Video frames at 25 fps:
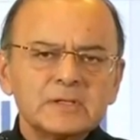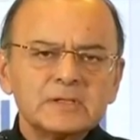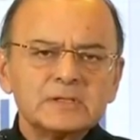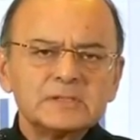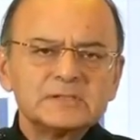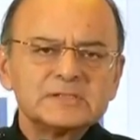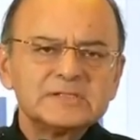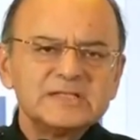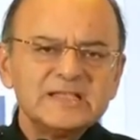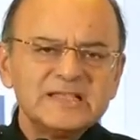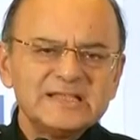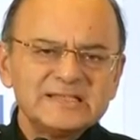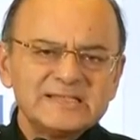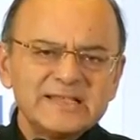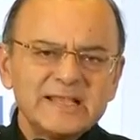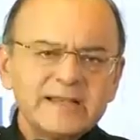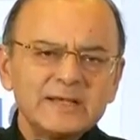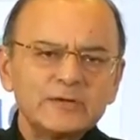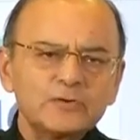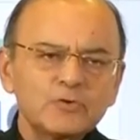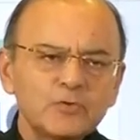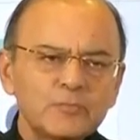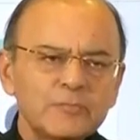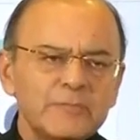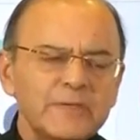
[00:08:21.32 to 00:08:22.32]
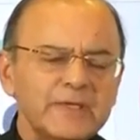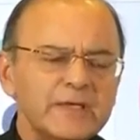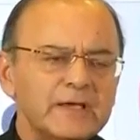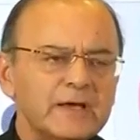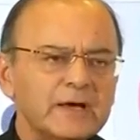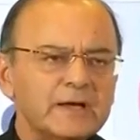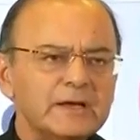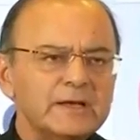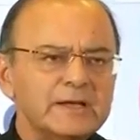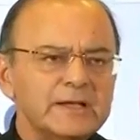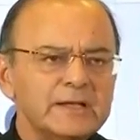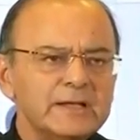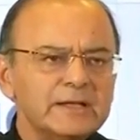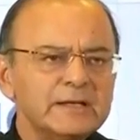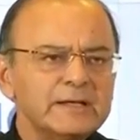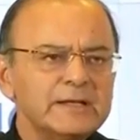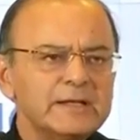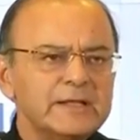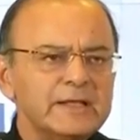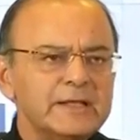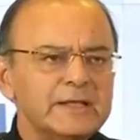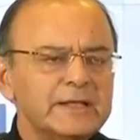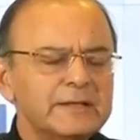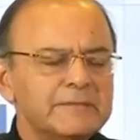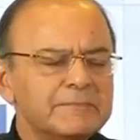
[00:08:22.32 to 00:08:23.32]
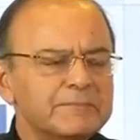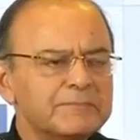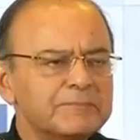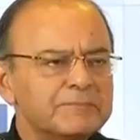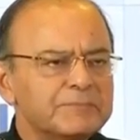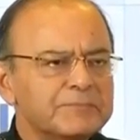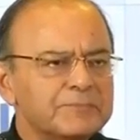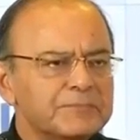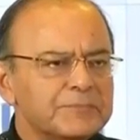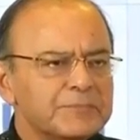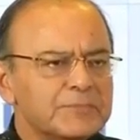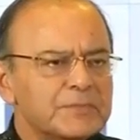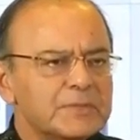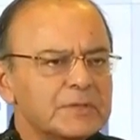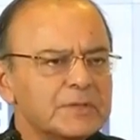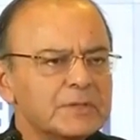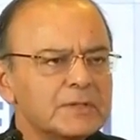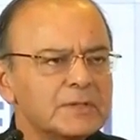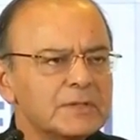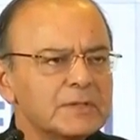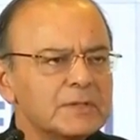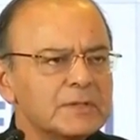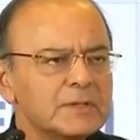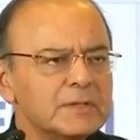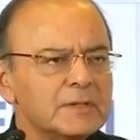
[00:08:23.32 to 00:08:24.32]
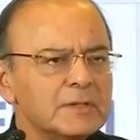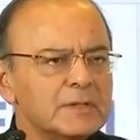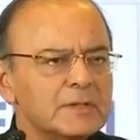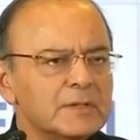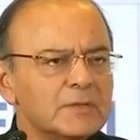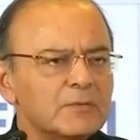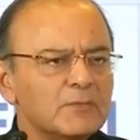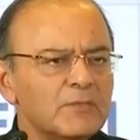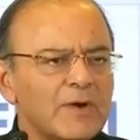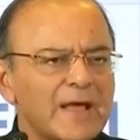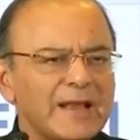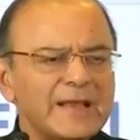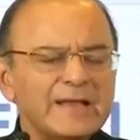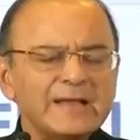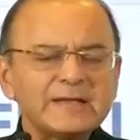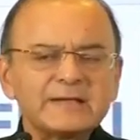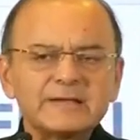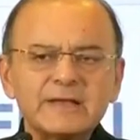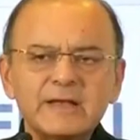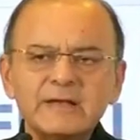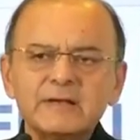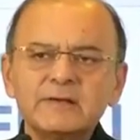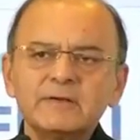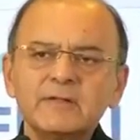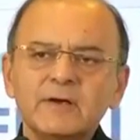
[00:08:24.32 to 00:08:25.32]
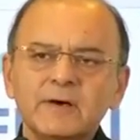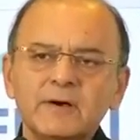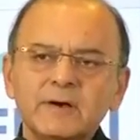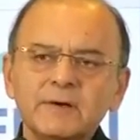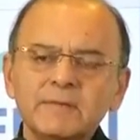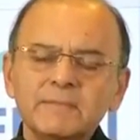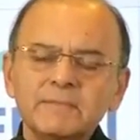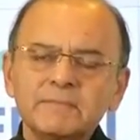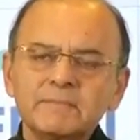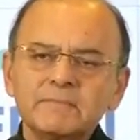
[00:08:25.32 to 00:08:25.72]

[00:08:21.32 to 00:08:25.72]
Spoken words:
ceasing to be a legally valid tender